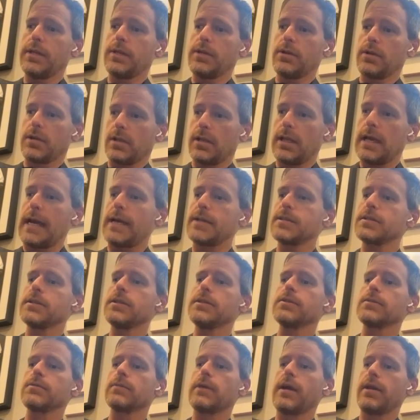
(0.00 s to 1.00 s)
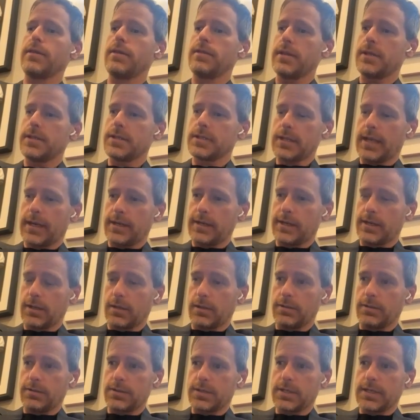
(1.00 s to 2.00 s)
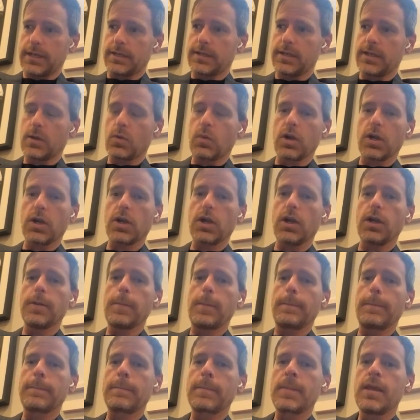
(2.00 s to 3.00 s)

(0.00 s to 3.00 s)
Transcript: in your classes rather than include Sidekiq worker.